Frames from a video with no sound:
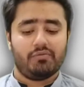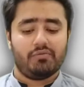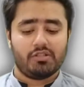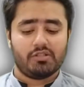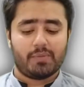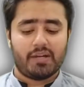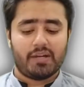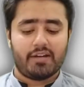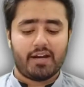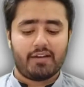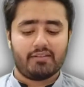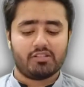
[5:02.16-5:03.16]
mixture which is
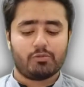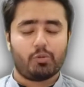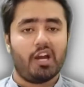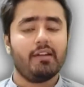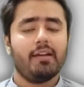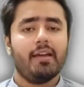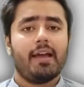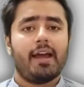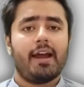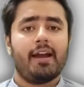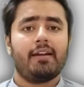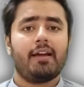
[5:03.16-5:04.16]
present at this point,
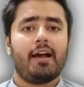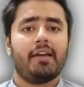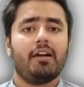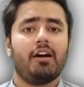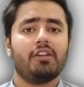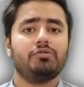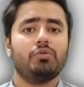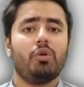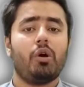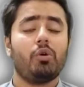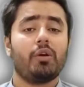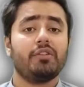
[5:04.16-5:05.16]
and I ask you
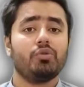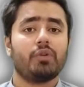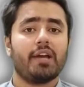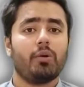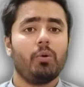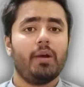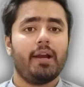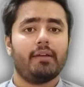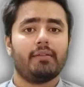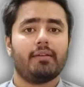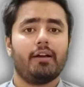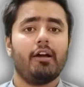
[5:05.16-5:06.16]
how can you
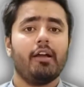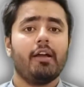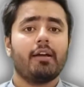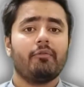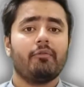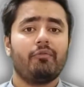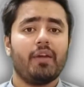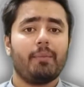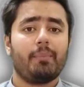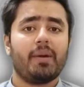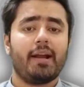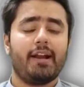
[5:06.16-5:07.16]
calculate the
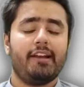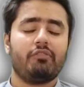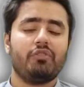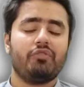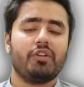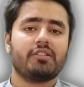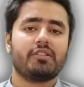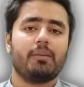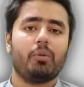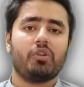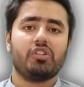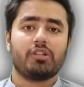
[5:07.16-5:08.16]
vapor and liquid phase
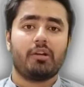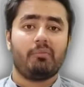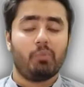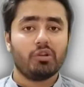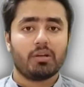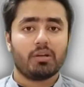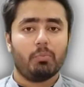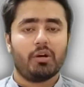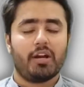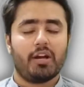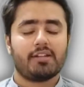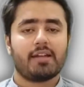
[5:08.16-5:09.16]
composition of both
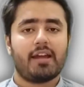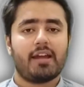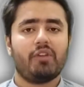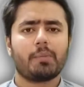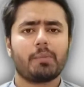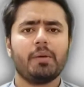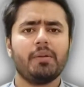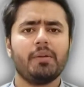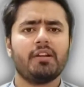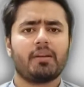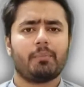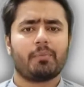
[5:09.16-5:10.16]
components and what will be
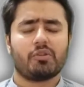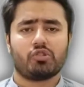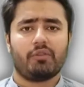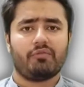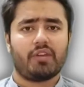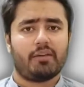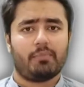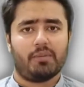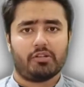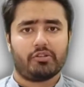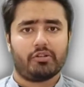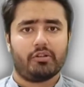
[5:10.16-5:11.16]
the temperature of that
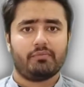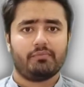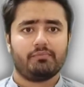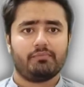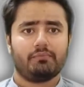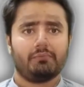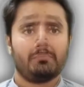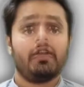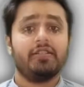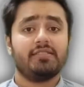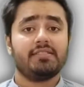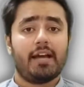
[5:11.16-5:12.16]
mixture.
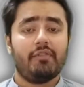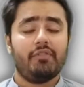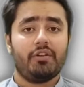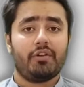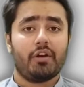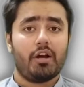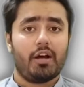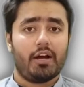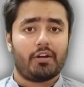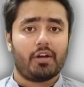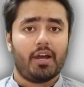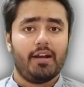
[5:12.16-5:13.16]
For this, I will draw
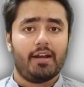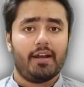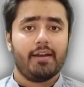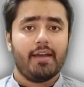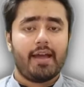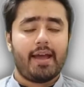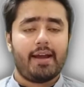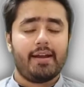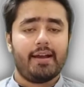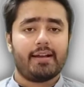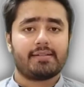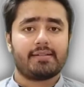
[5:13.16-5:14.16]
a tie line
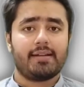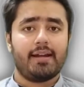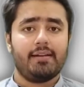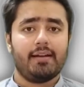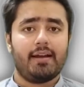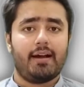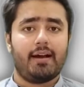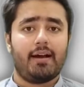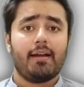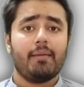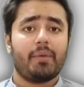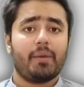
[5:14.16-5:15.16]
and extend
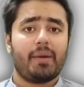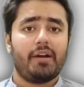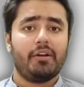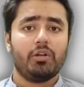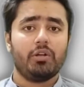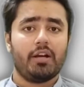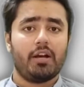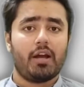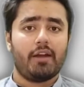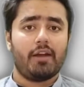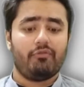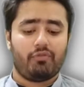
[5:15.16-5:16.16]
a perpendicular
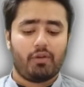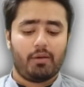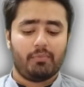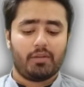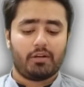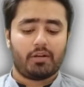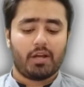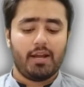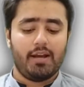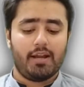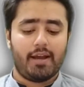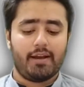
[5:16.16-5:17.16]
line from the
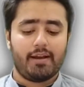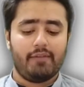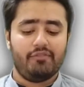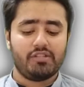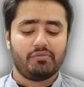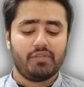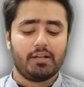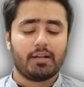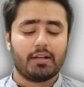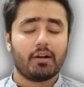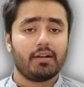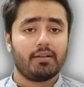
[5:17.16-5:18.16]
tie line which
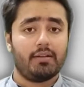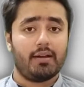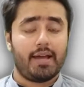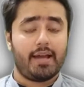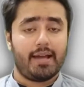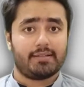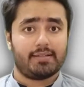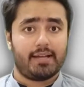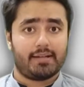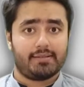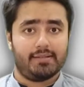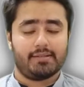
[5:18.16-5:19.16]
will cut the
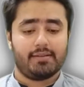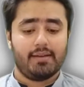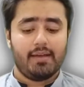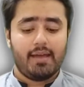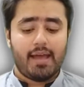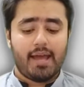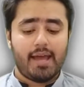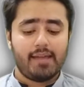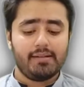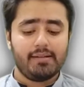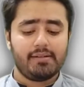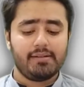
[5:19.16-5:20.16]
x-axis.
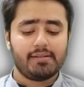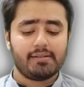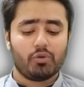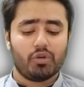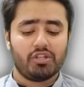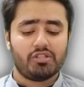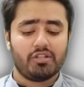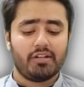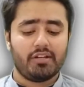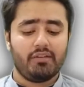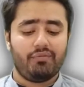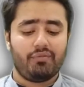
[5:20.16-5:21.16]
As it is
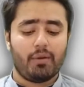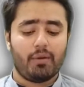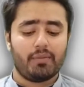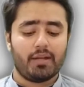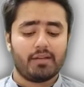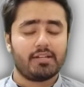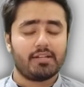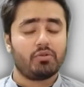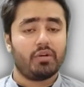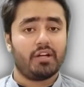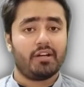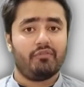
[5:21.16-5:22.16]
originated from the
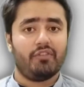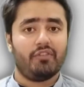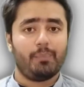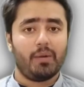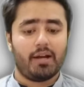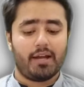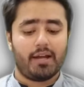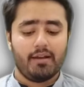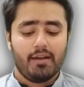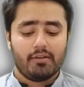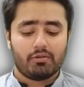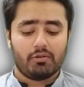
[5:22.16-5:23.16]
saturated vapor
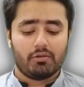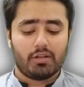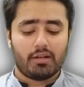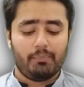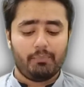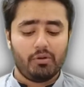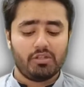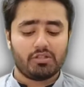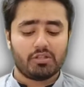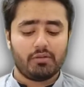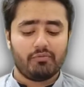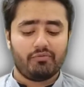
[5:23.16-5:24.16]
line, so the
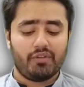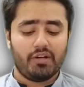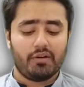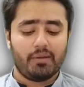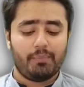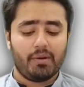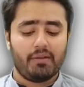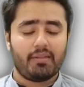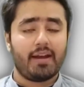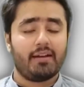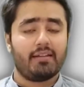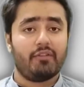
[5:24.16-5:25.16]
composition will
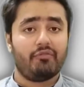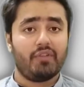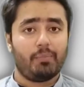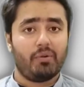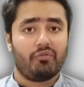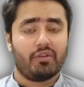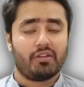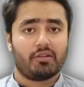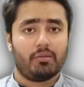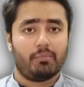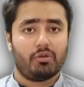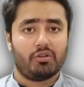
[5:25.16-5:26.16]
represent the vapor phase
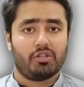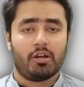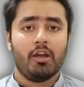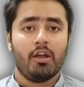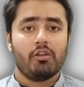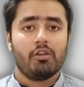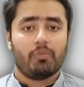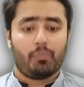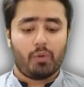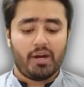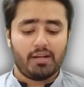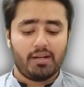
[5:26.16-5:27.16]
composition.
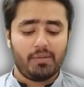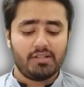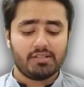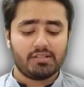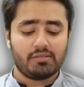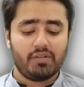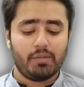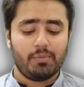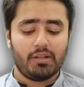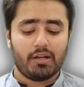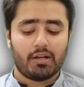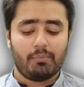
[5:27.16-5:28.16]
So 0.66 will
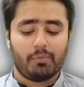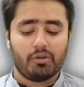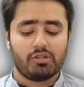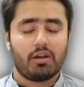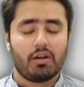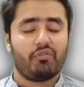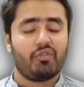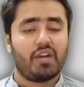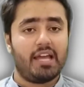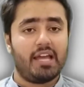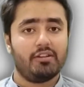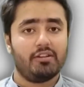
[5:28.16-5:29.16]
be the composition
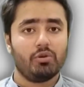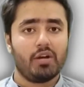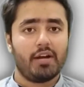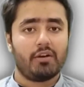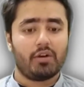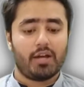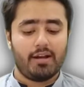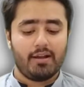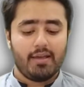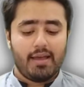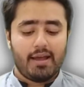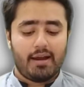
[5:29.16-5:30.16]
of
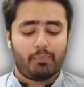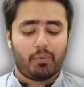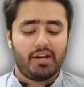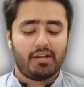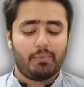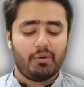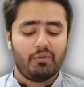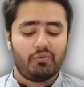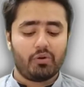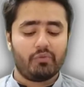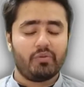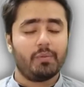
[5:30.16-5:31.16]
acetonitrile and
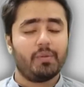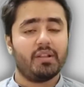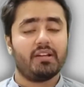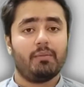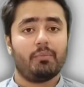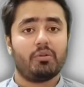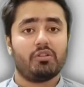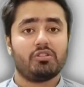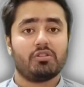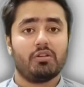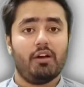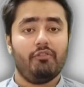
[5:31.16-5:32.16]
0.44 will be the
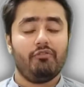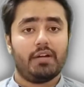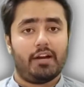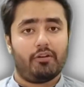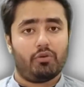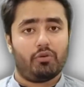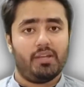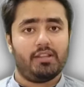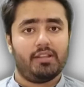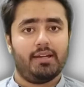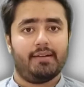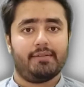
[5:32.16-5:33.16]
composition of
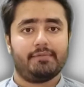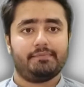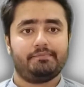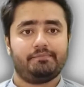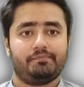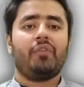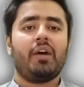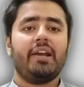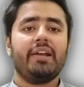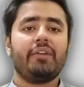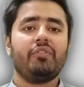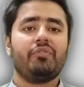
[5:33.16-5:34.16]
nitromethane. So for
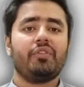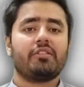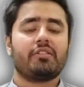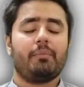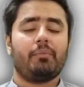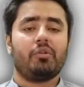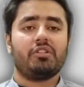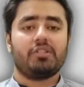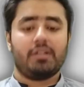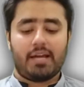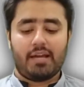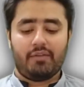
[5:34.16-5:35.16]
liquid phase
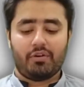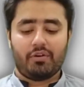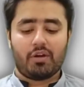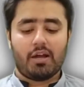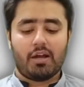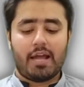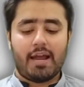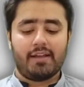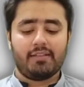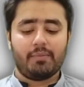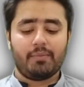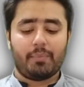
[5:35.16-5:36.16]
composition, I will draw
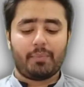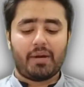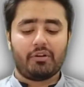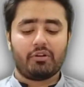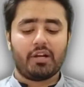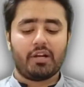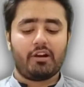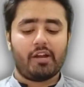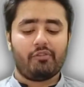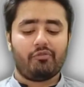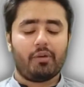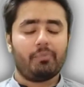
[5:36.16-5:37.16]
another perpendicular
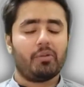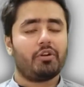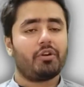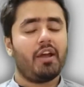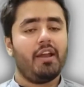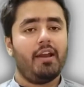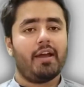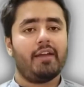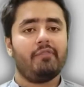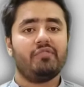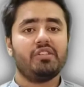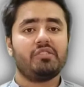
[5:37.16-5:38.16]
line from the tie
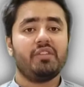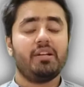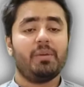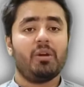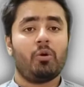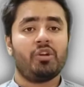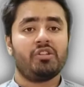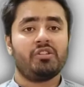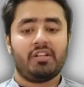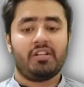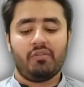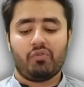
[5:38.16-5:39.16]
line which will be
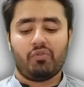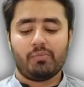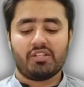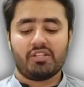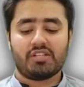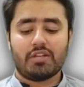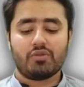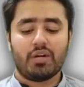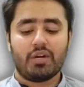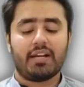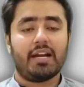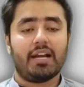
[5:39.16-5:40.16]
originated from the
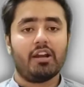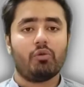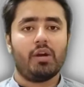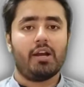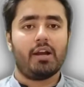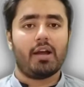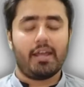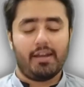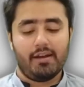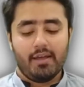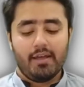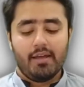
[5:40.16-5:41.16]
saturated liquid
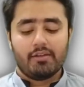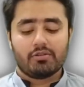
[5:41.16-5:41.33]
line.